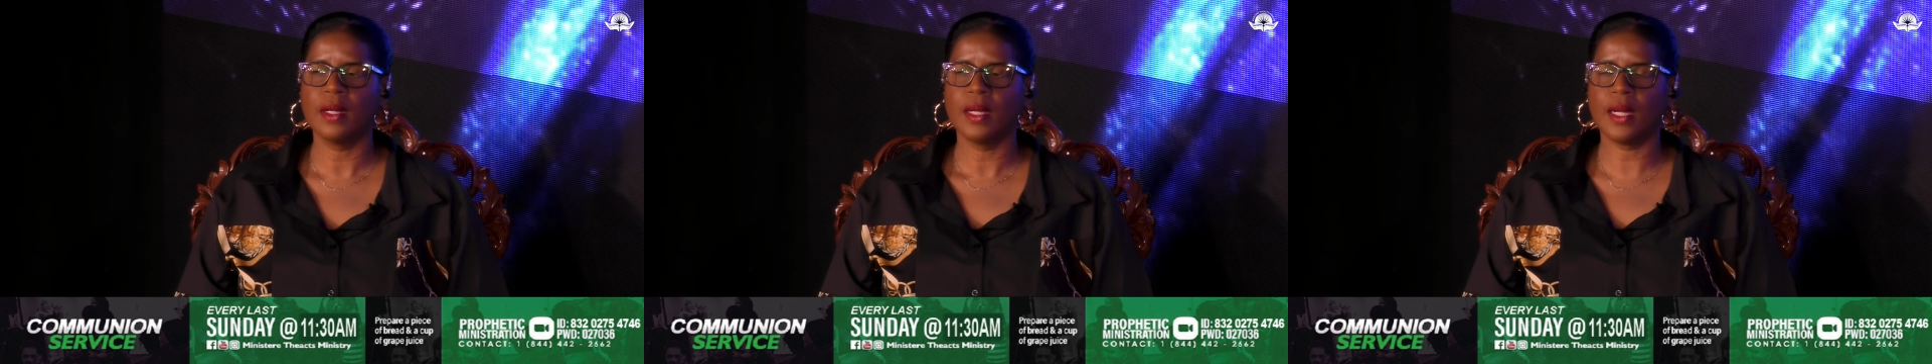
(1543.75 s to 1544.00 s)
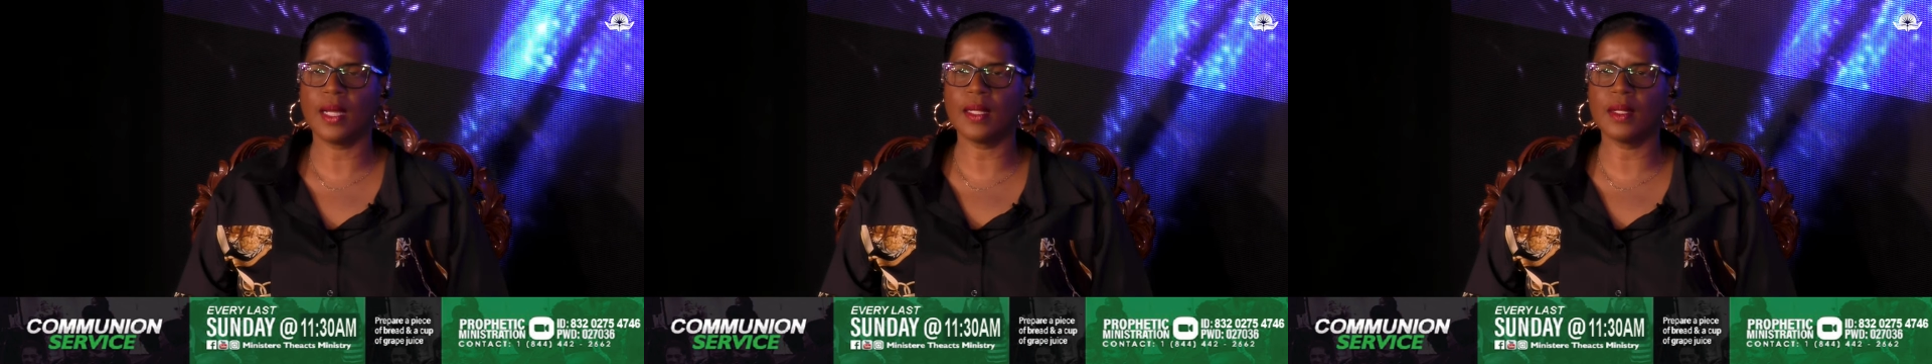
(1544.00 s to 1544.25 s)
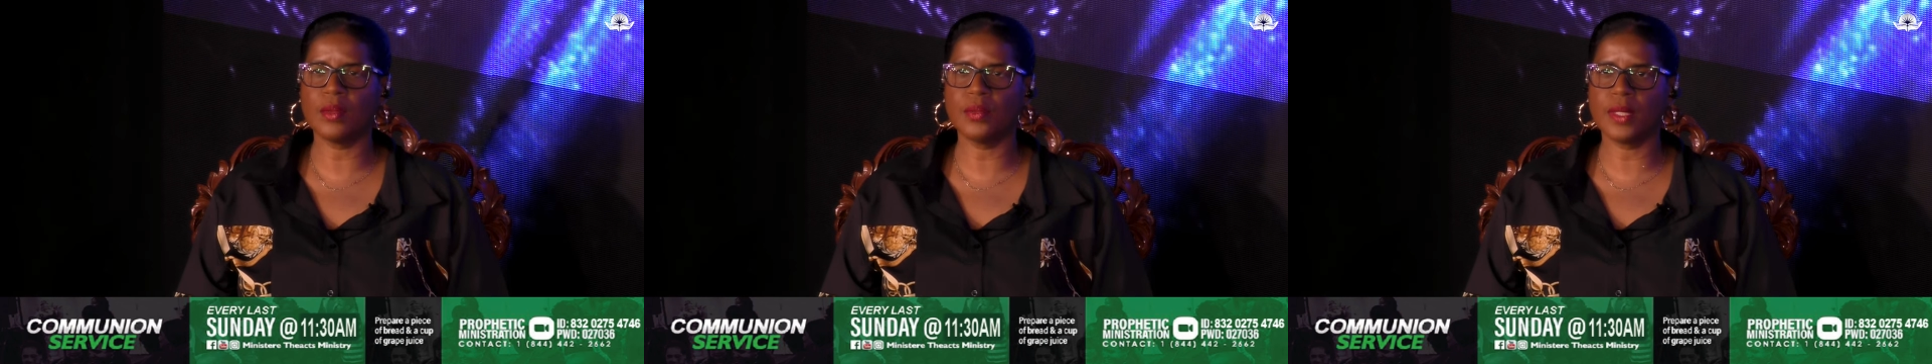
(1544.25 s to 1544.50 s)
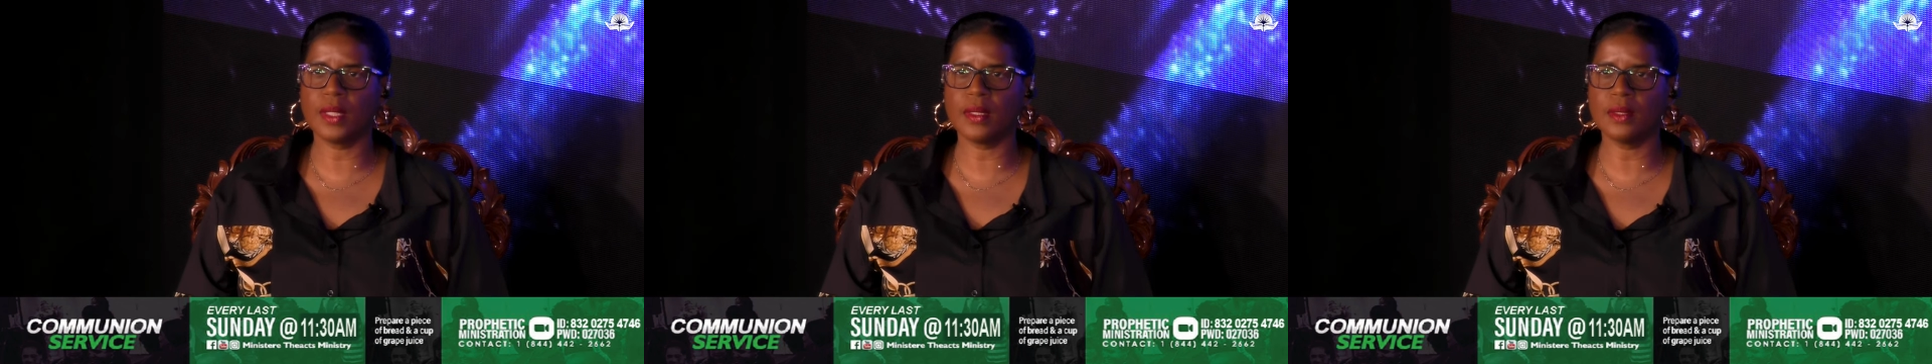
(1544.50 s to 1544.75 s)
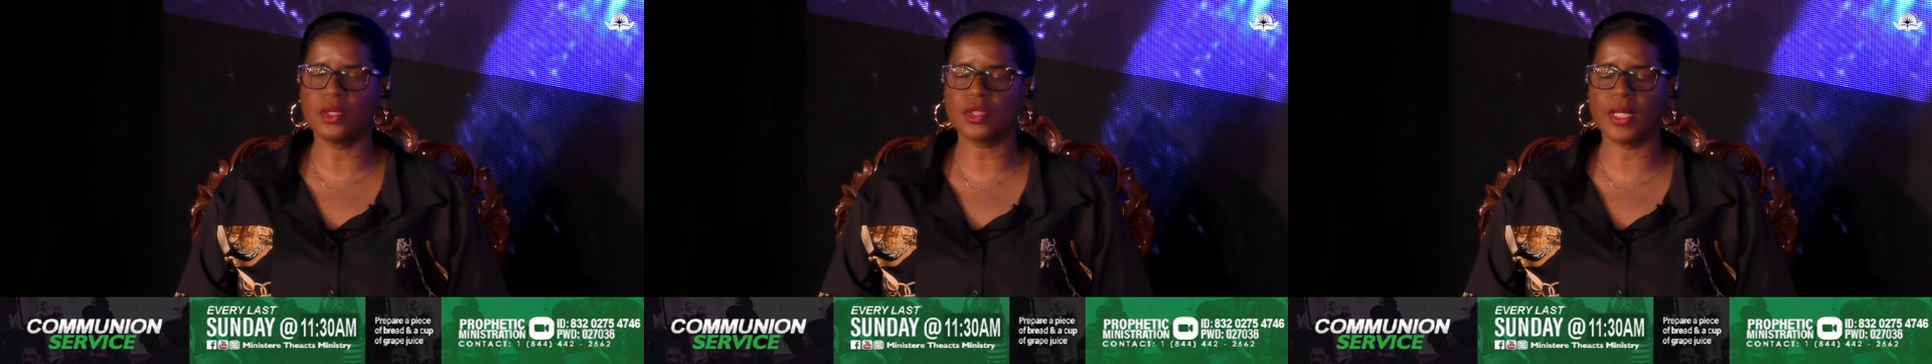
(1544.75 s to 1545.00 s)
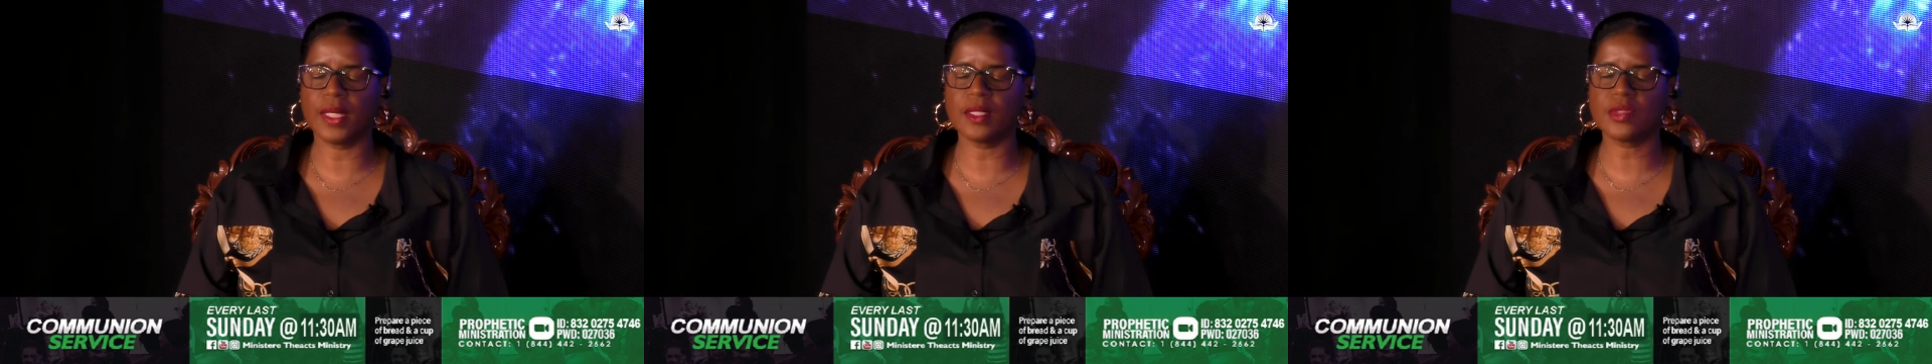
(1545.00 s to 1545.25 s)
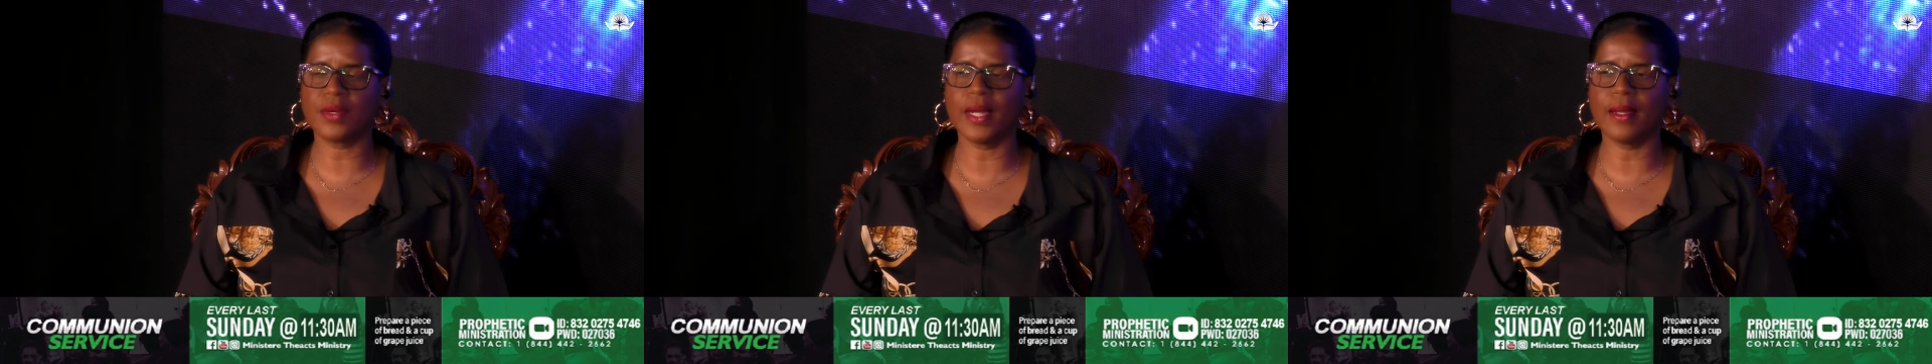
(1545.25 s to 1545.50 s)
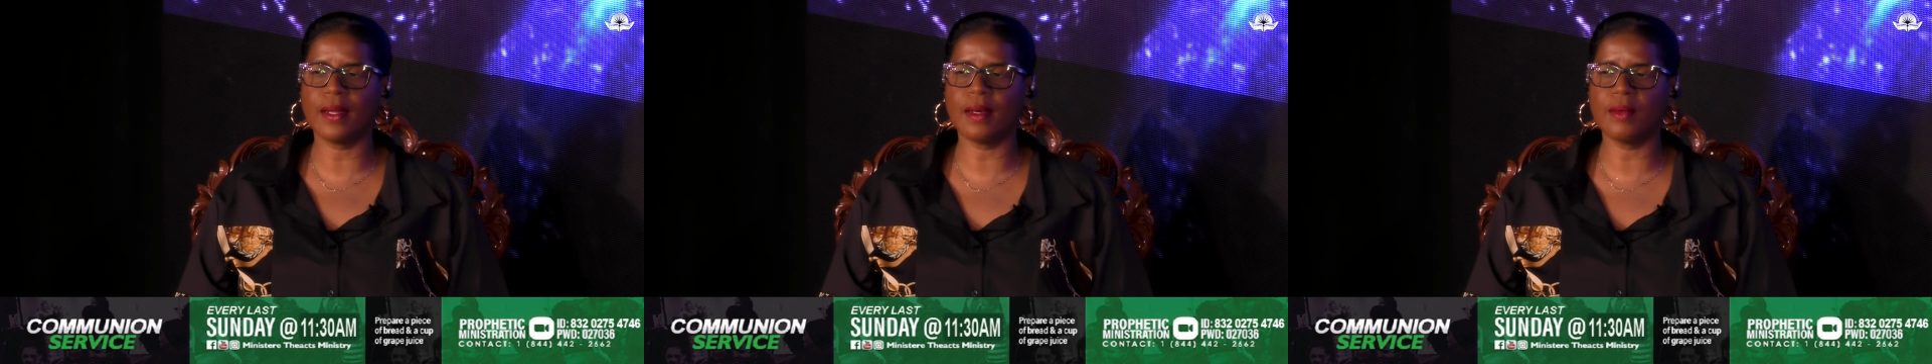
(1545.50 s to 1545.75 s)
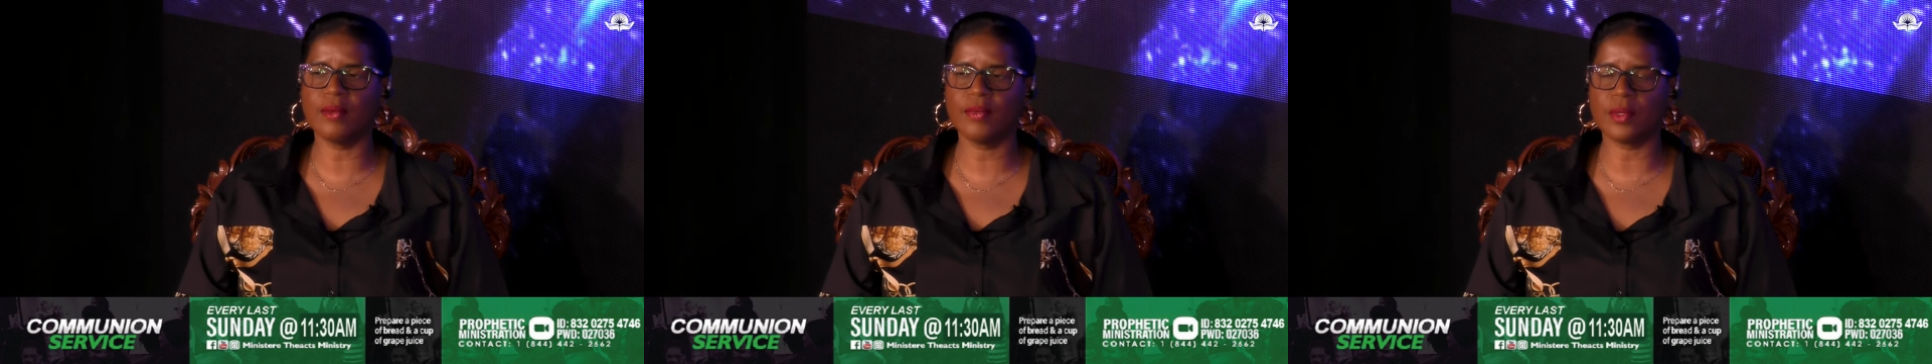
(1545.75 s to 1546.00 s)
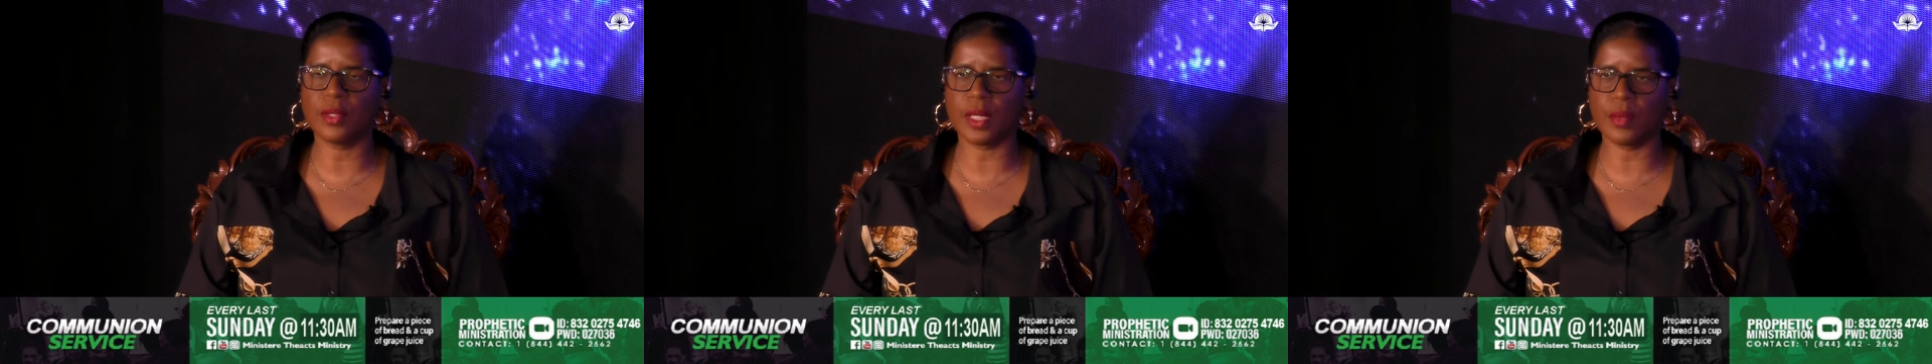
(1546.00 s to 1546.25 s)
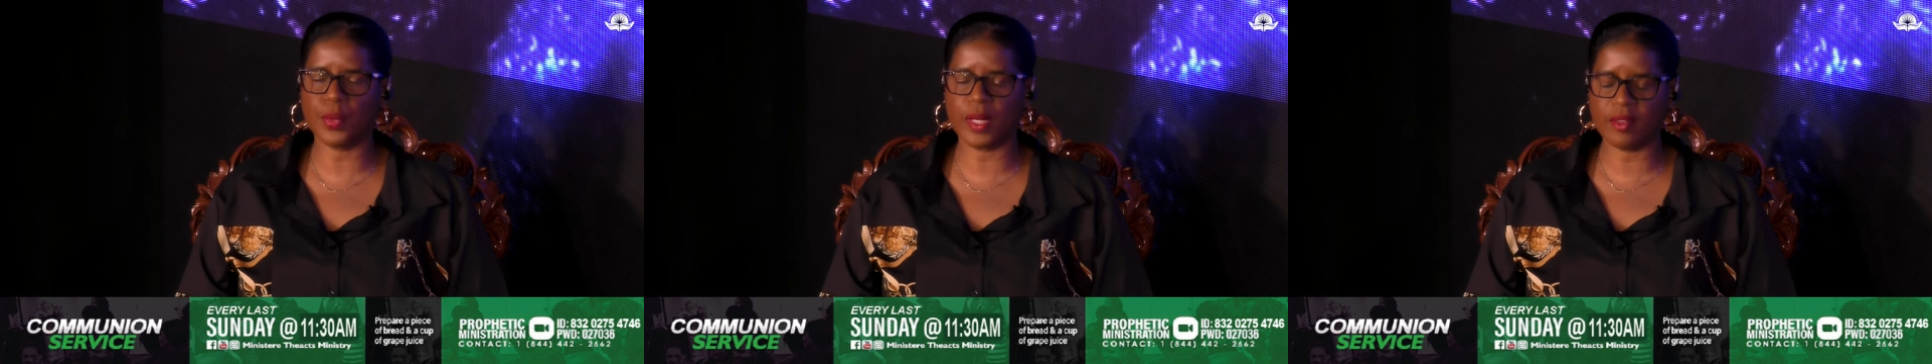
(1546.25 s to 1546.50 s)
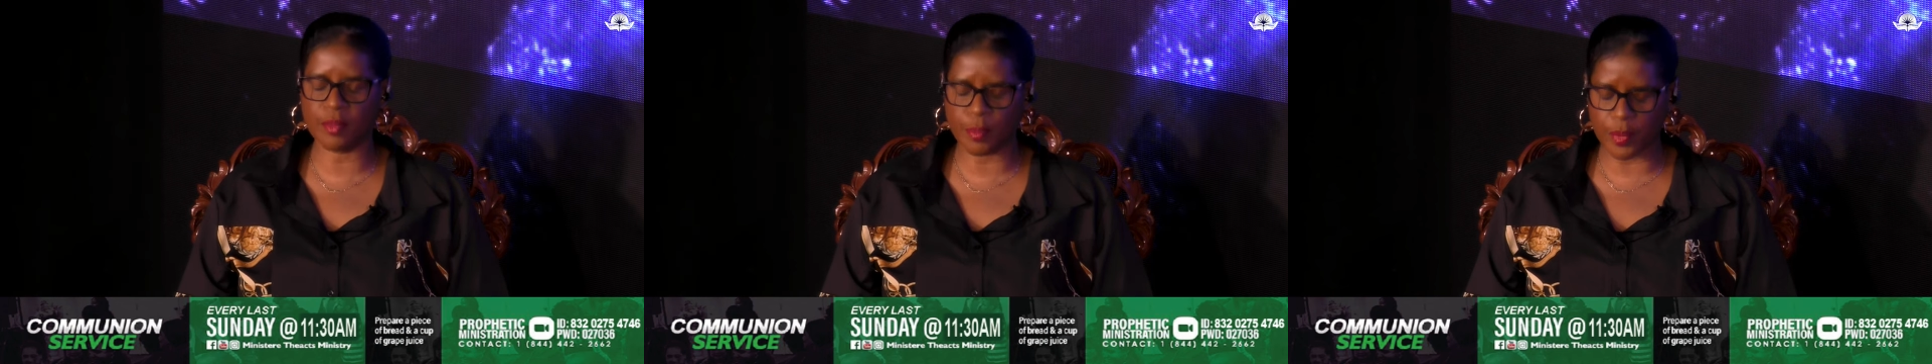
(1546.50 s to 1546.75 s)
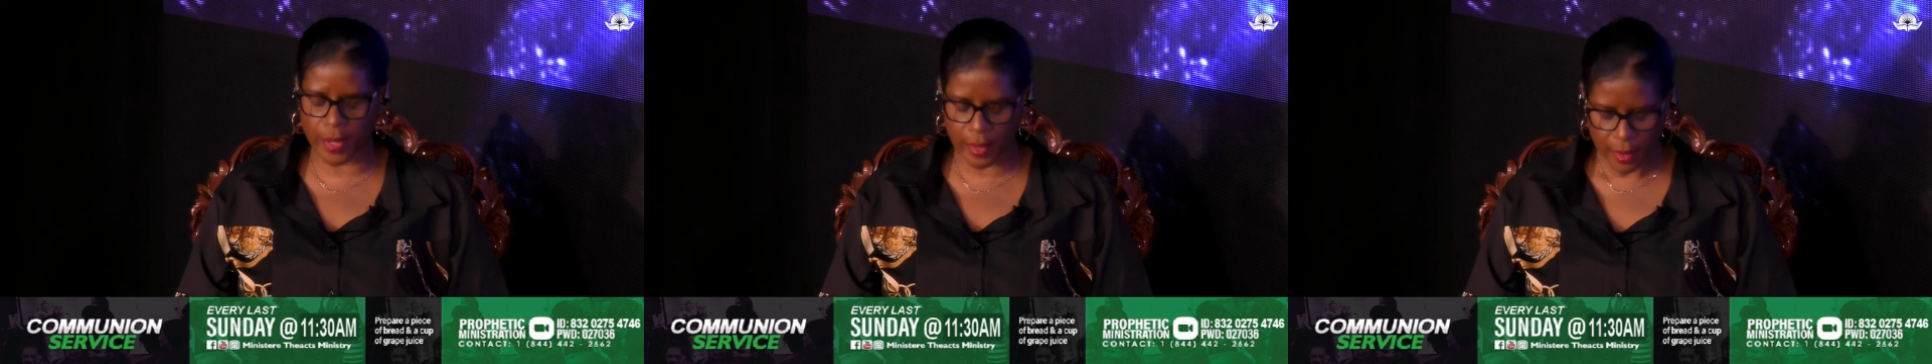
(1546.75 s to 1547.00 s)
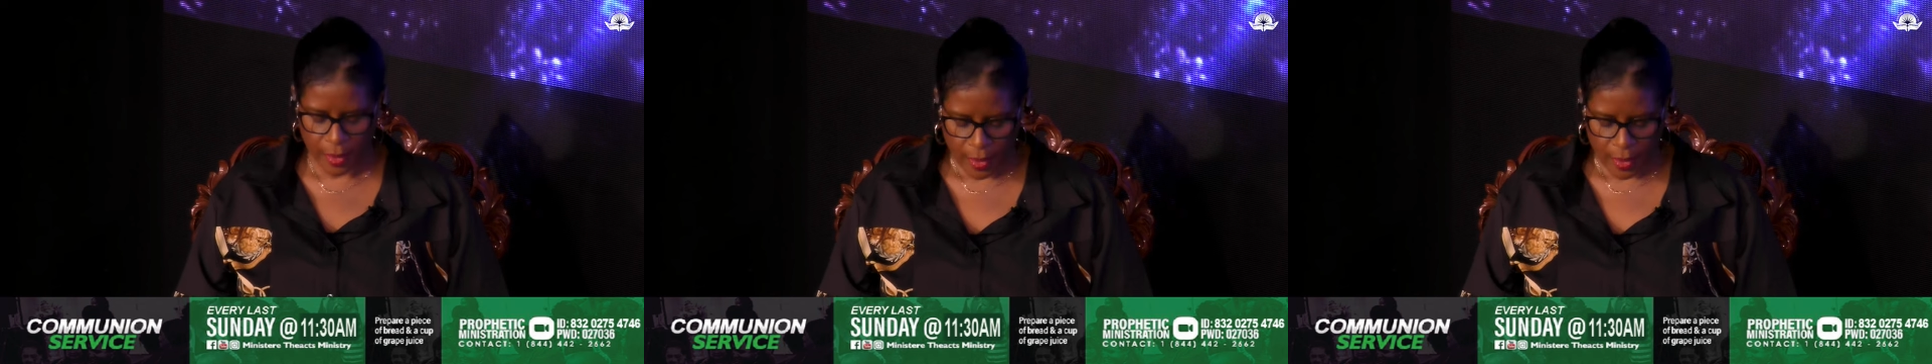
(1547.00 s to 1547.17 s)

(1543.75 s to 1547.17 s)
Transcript: Hallelujah. Join us right now for a word of prayer.